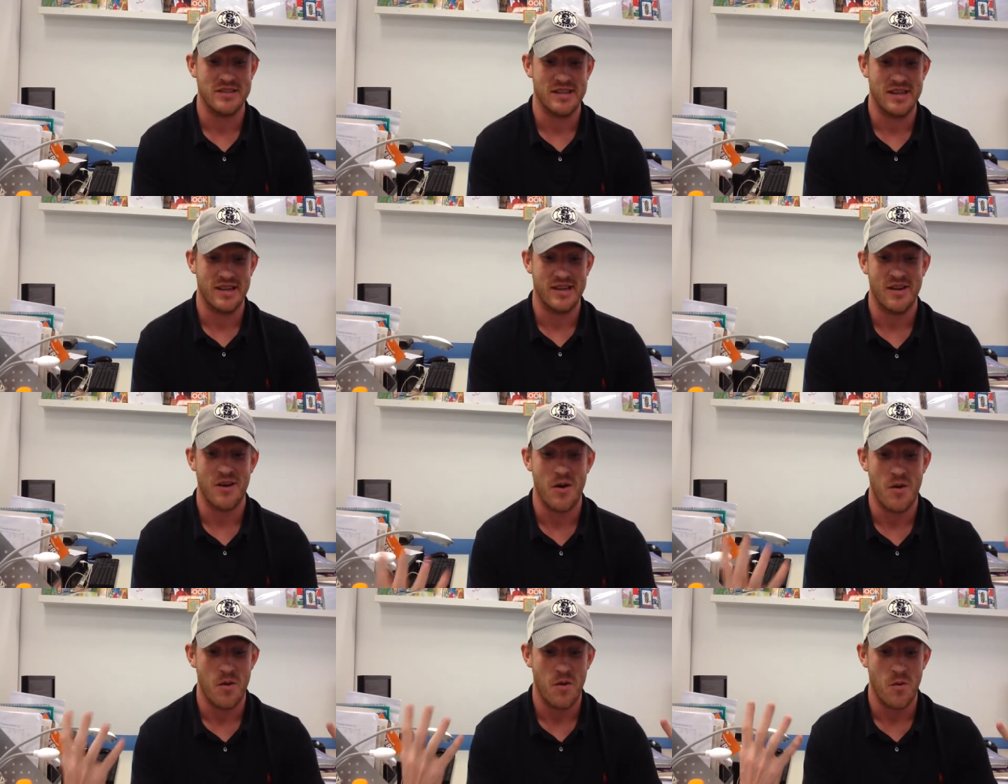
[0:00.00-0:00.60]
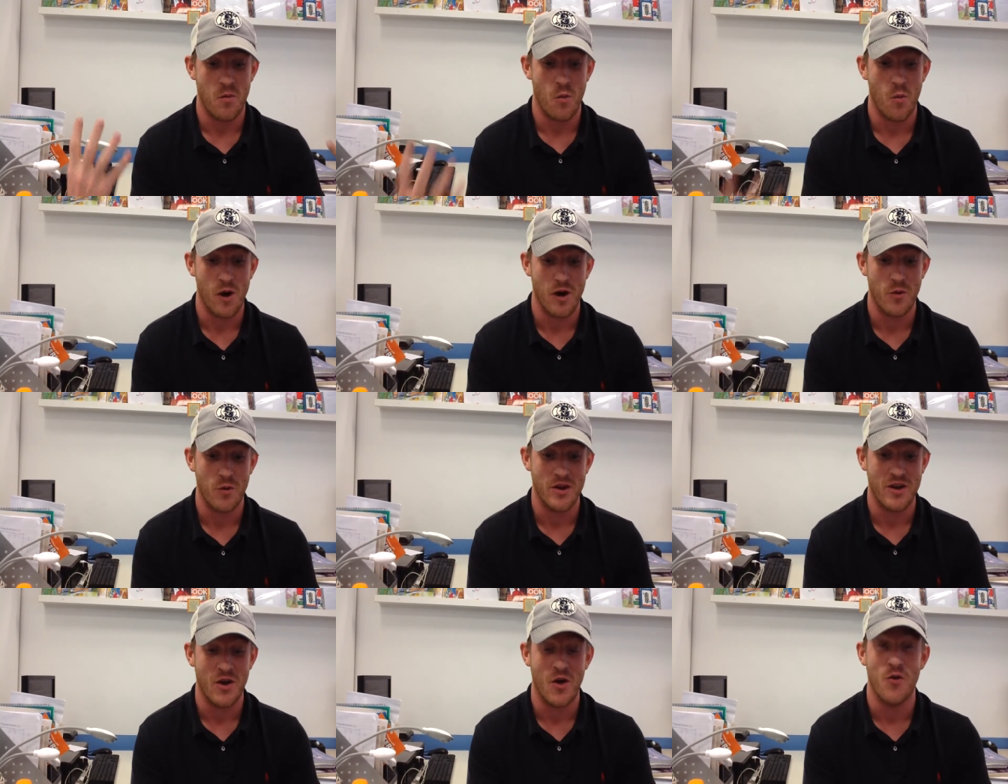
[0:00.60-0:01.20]
Like, where do
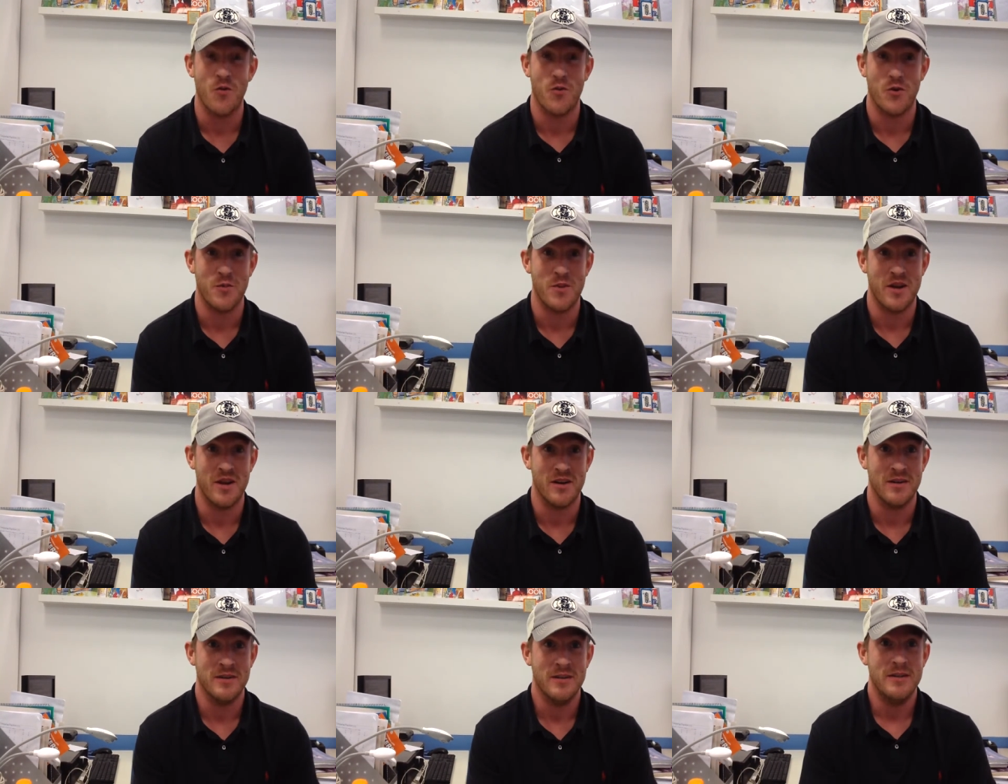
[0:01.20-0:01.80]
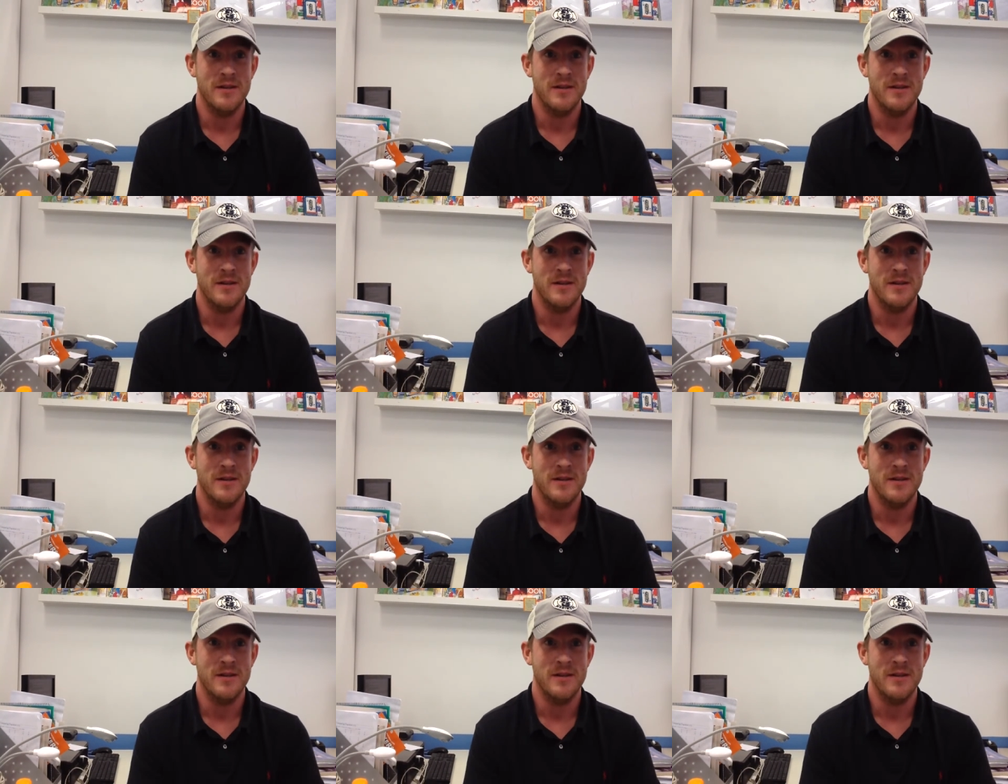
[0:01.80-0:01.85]
we go from here?